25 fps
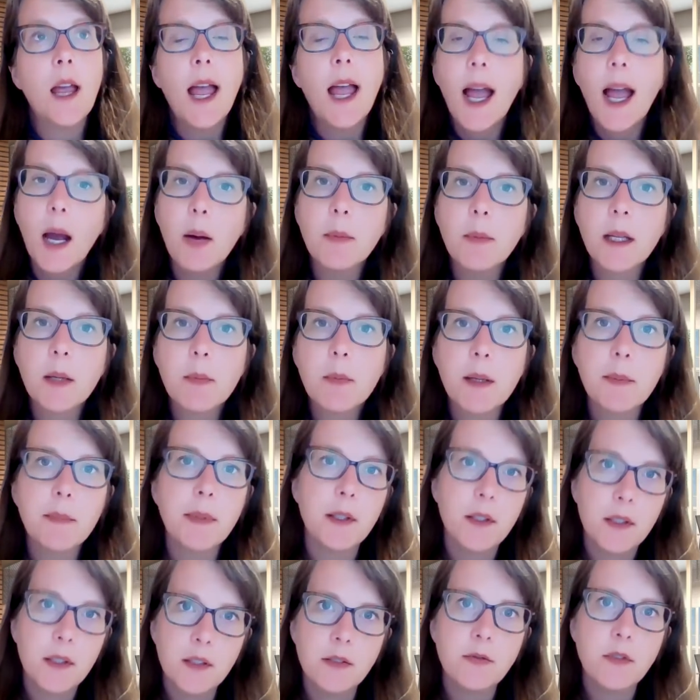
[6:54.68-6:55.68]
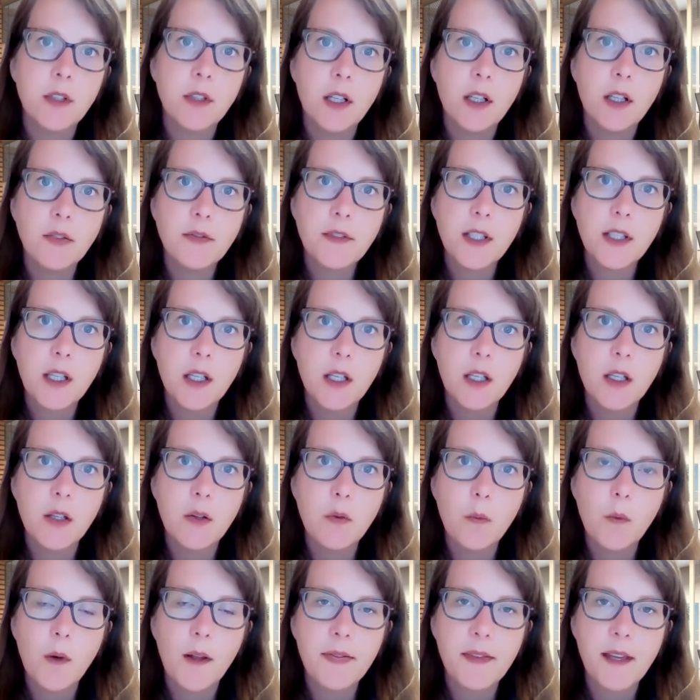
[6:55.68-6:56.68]
how many people are involved and
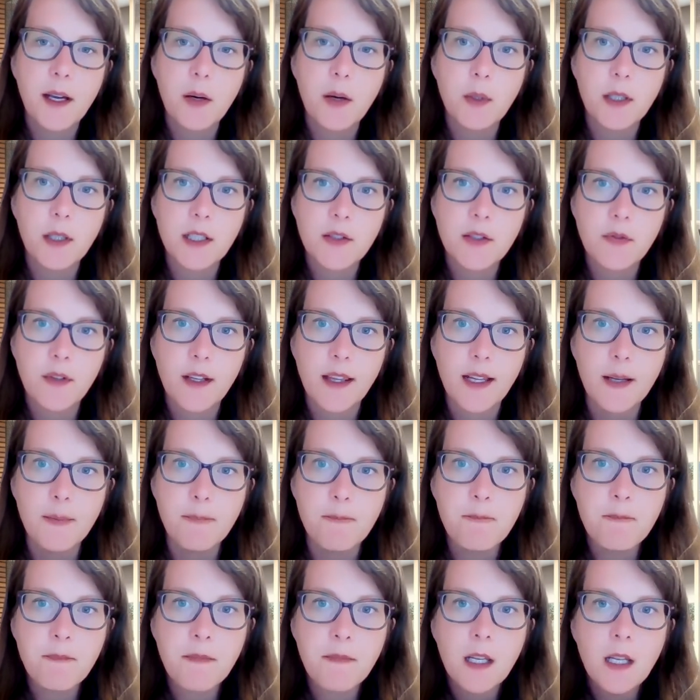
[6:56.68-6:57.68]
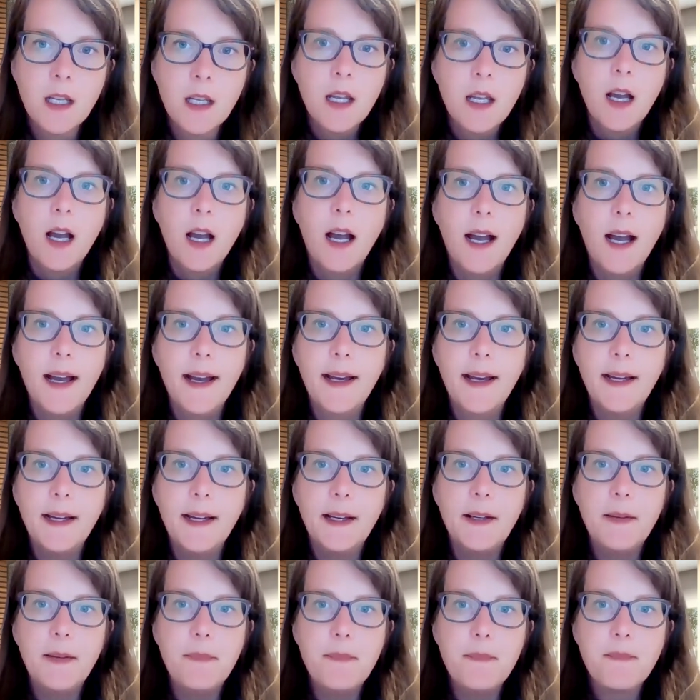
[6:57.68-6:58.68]
what that works for them.
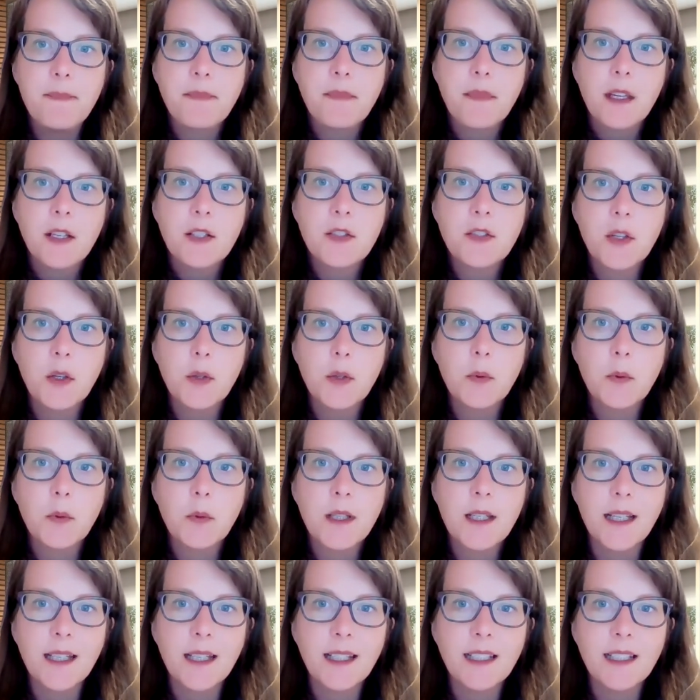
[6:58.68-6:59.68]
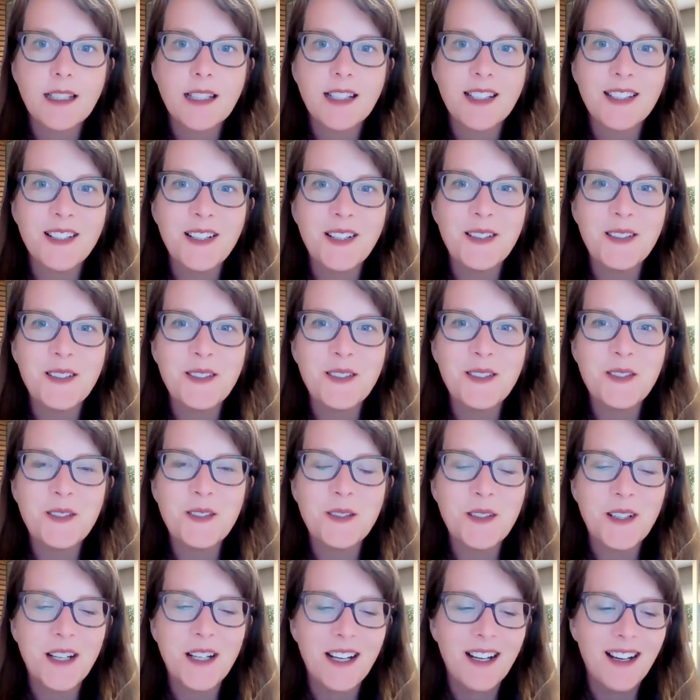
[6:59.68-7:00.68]
So getting to
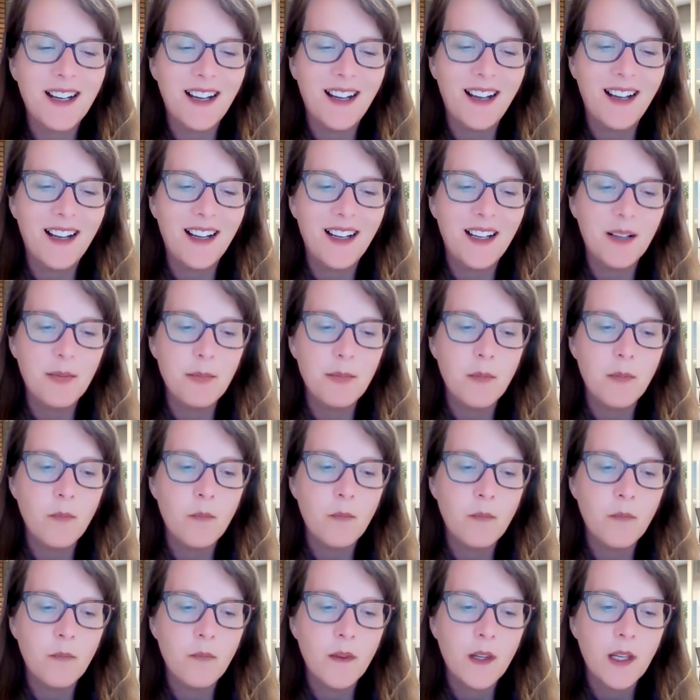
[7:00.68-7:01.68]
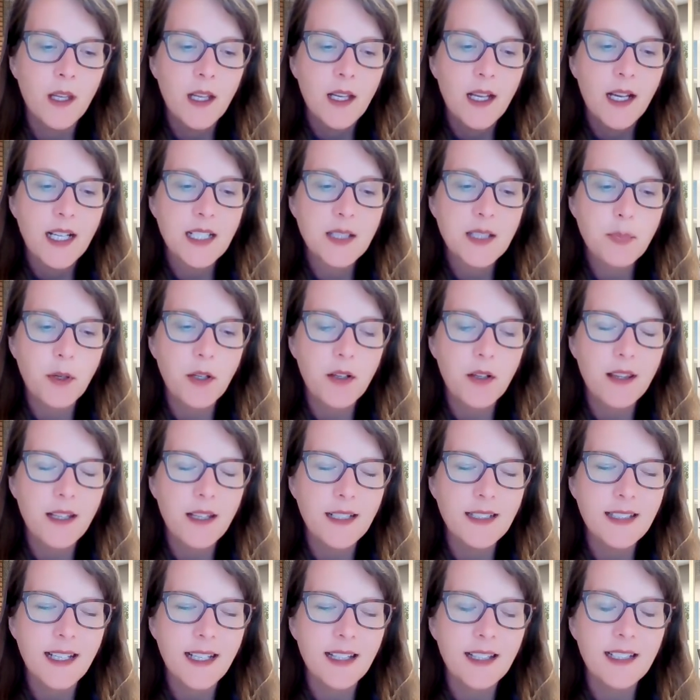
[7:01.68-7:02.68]
know, as part of that
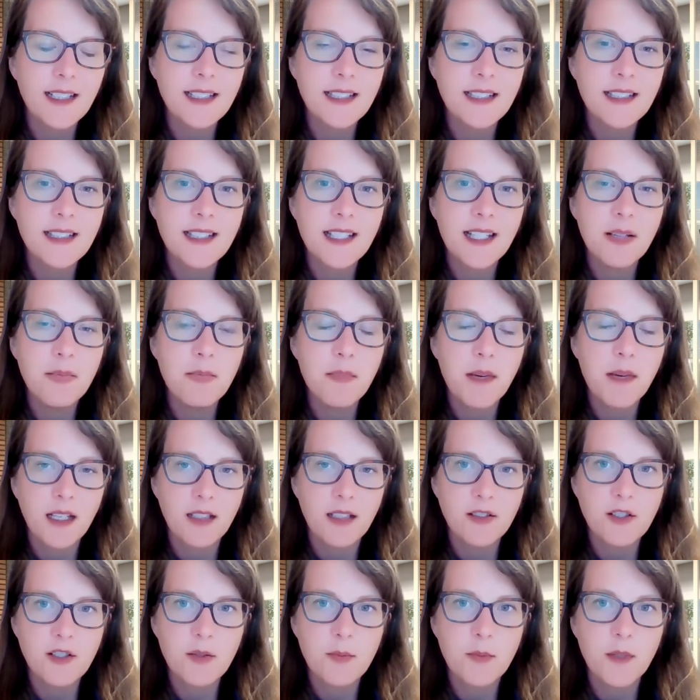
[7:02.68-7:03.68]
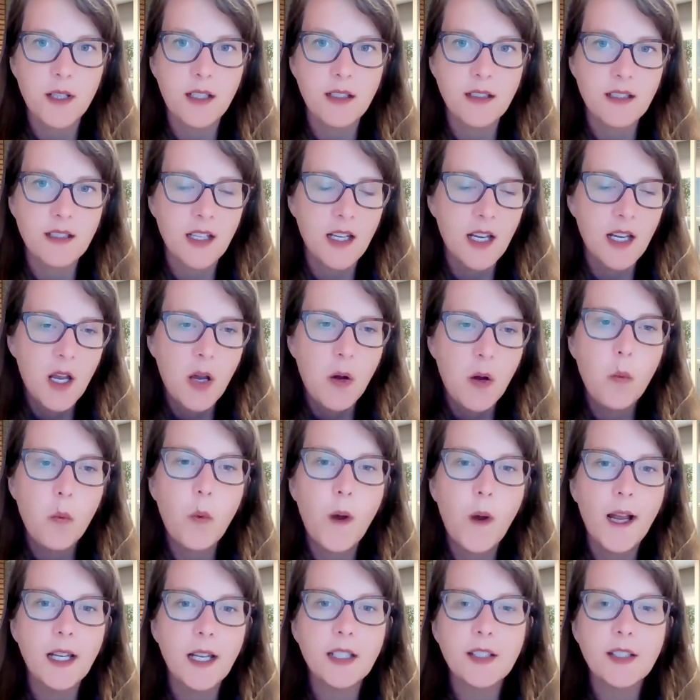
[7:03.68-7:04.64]
daily team management, what